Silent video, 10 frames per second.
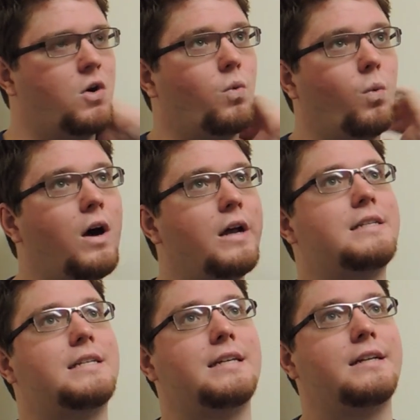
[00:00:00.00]

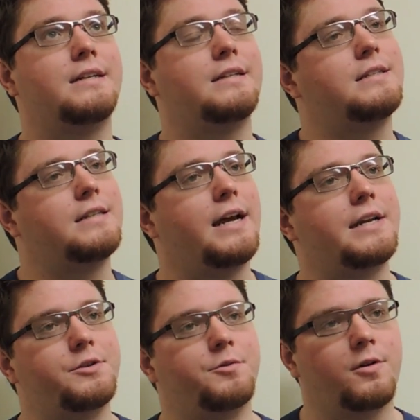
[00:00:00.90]
What did I
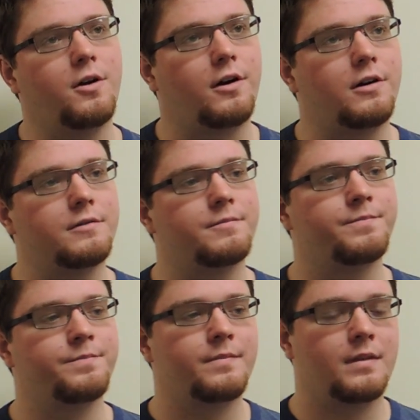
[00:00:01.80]
do wrong?
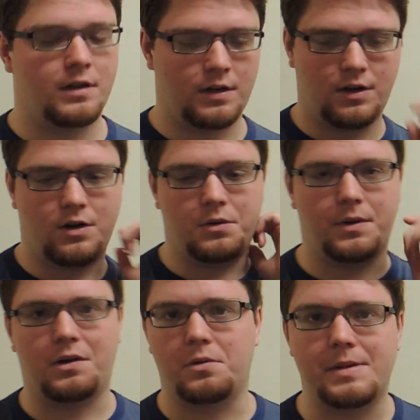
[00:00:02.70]

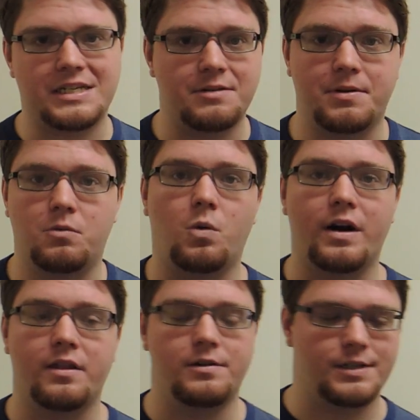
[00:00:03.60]
Well, it must have been
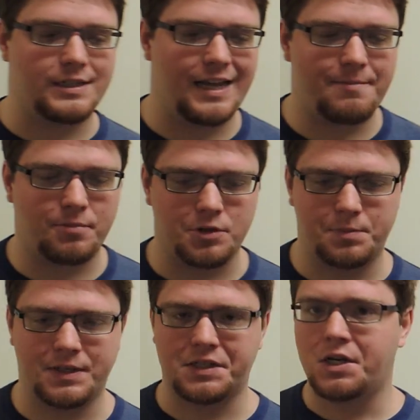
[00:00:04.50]
one of those examples,
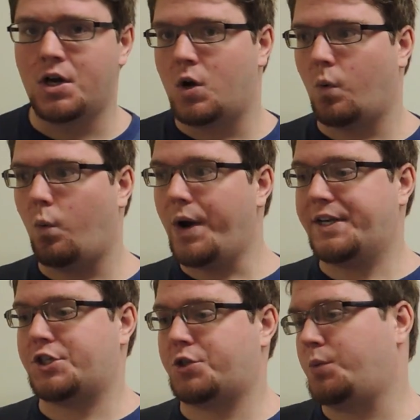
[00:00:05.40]
but
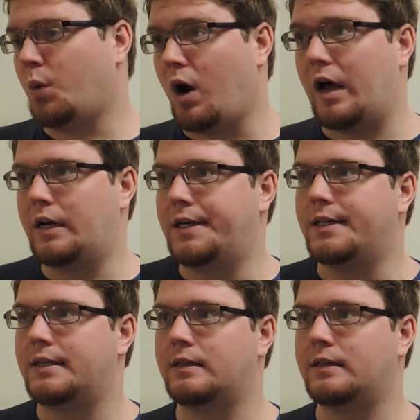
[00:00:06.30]
which one?